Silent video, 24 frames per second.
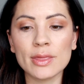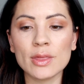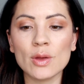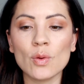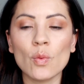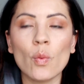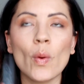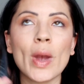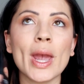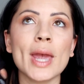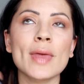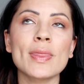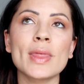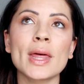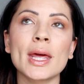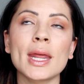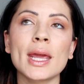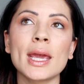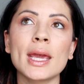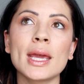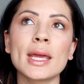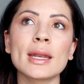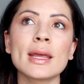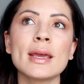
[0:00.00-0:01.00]
and the way
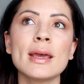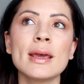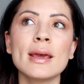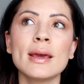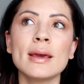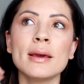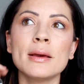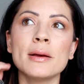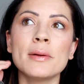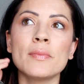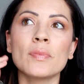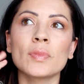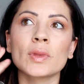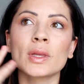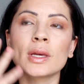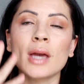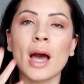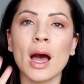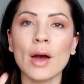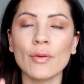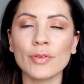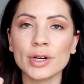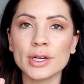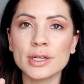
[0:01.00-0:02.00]
that it
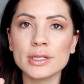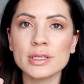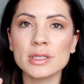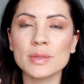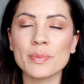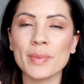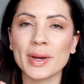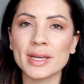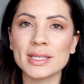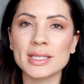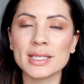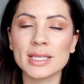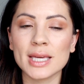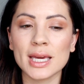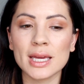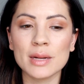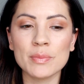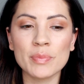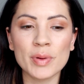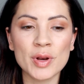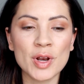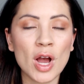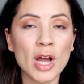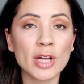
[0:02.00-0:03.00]
covers my
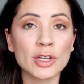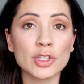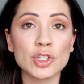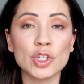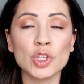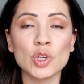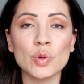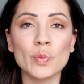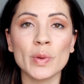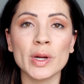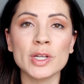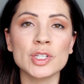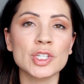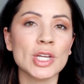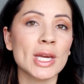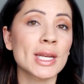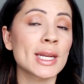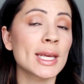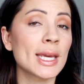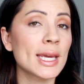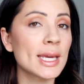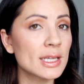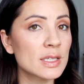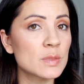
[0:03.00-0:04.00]
skin but not too much and
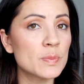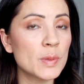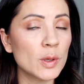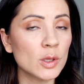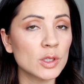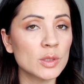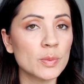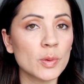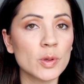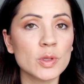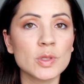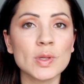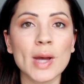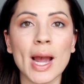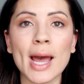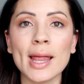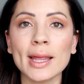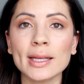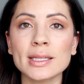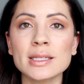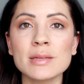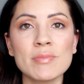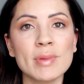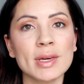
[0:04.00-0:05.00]
it is buildable so I
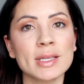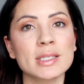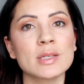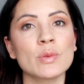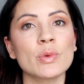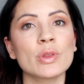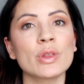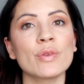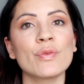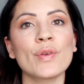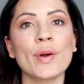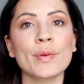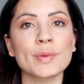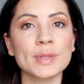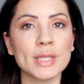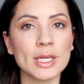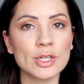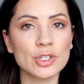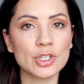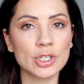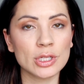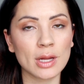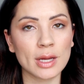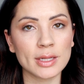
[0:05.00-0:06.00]
like to mix it with a
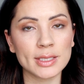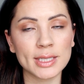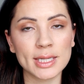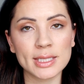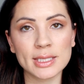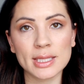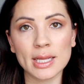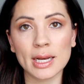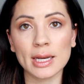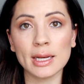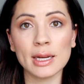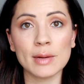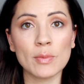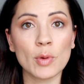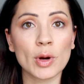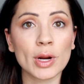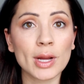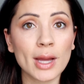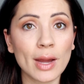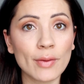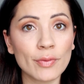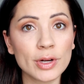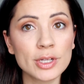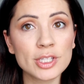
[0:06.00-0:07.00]
foundation on days that I need more
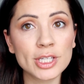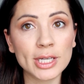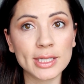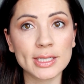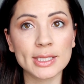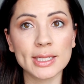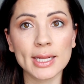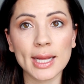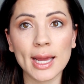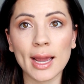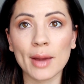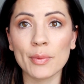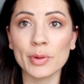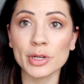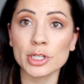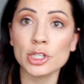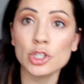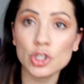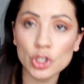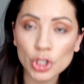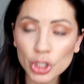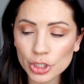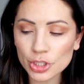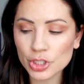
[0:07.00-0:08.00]
coverage like today I went
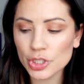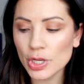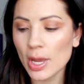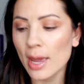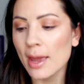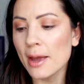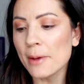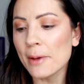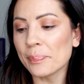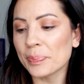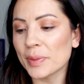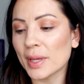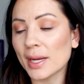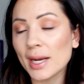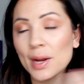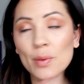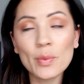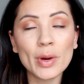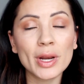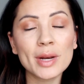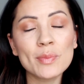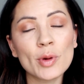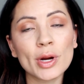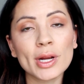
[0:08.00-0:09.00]
to church and I
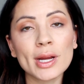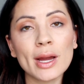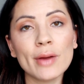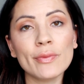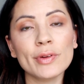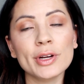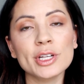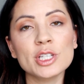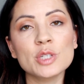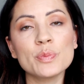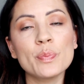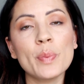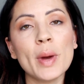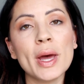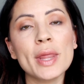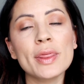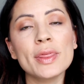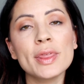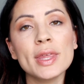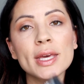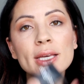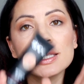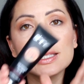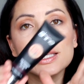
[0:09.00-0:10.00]
wanted more coverage
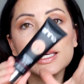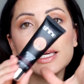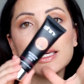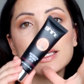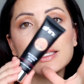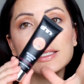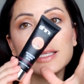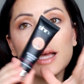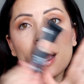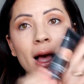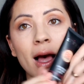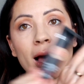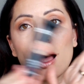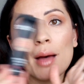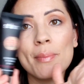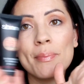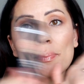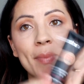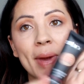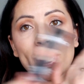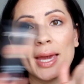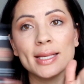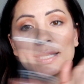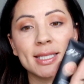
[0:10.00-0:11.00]
but this is
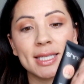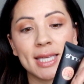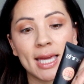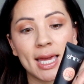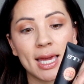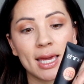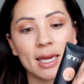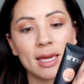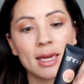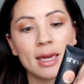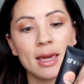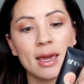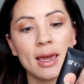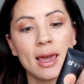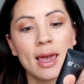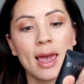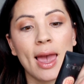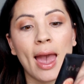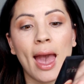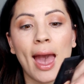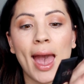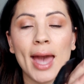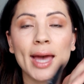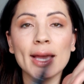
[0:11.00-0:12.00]
amazing
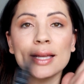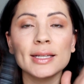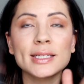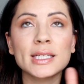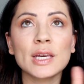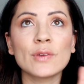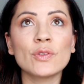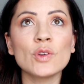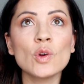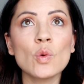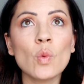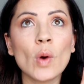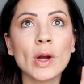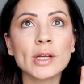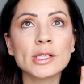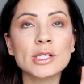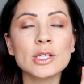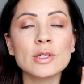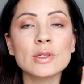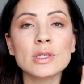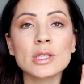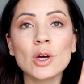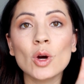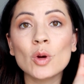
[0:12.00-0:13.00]
and if you want
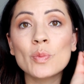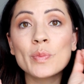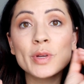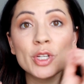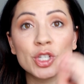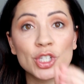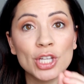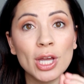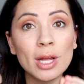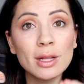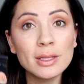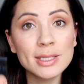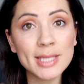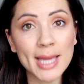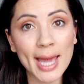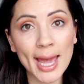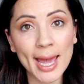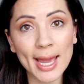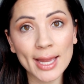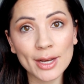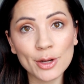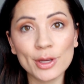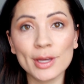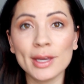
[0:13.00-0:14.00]
to use the code
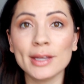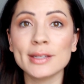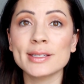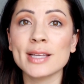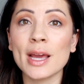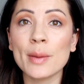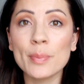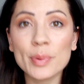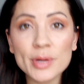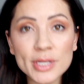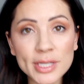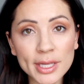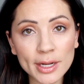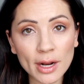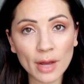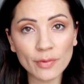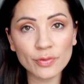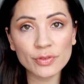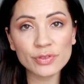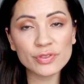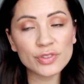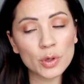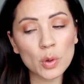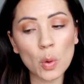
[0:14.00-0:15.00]
Michelle10 you can get 10%
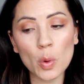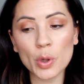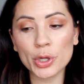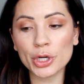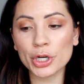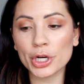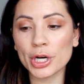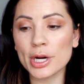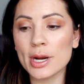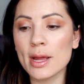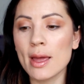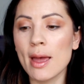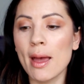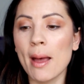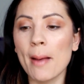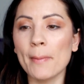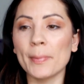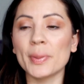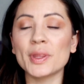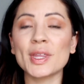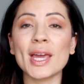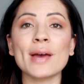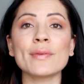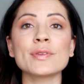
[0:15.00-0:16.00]
off of your order
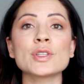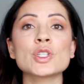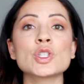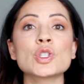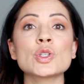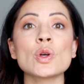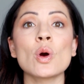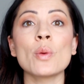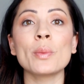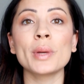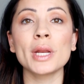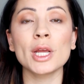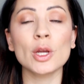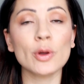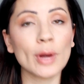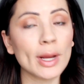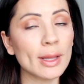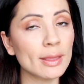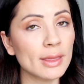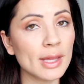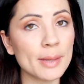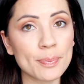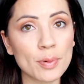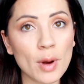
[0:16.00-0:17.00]
but they have so many
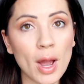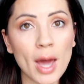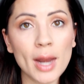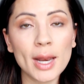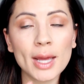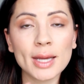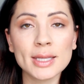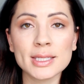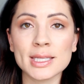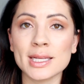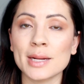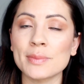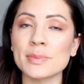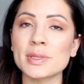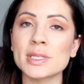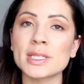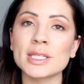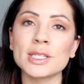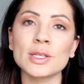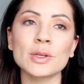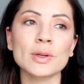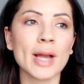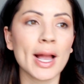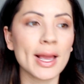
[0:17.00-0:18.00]
great lip products and I'm
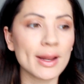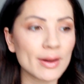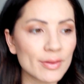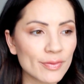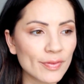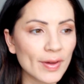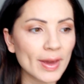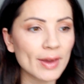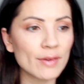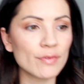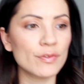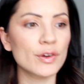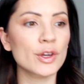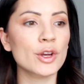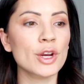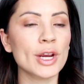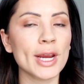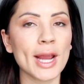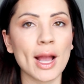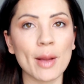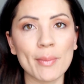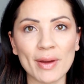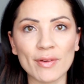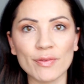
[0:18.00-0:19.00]
still kind of like
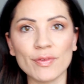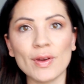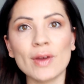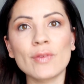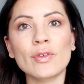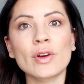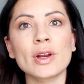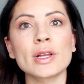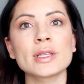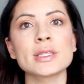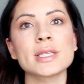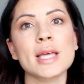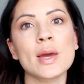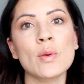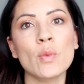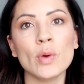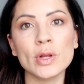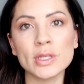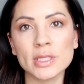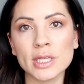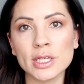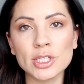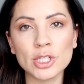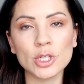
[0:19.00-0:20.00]
figuring out my favorites and
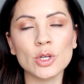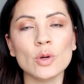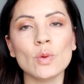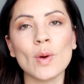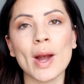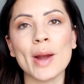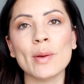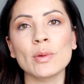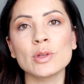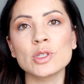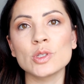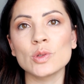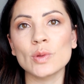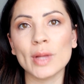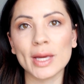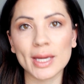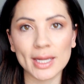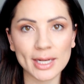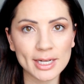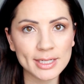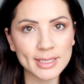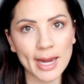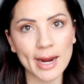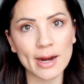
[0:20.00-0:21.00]
once I do I will do like
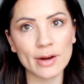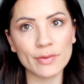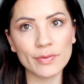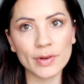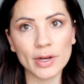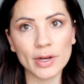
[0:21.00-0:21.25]
an entire